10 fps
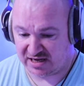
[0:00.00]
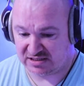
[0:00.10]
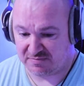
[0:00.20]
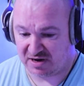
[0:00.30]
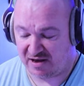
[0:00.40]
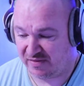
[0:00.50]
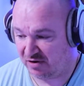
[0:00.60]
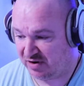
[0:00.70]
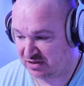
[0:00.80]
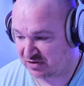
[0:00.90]
AC Milan that
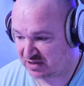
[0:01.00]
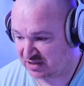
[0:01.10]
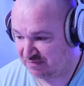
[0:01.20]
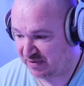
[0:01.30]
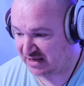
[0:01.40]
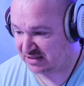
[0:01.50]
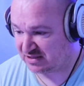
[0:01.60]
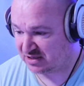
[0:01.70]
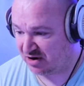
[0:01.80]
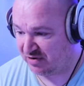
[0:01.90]
are interested,
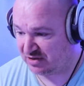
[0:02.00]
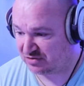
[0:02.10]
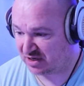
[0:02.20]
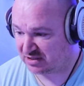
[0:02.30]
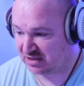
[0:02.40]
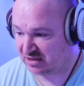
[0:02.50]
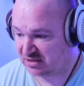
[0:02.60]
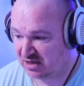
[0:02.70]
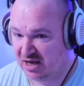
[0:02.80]
Betis that are interested.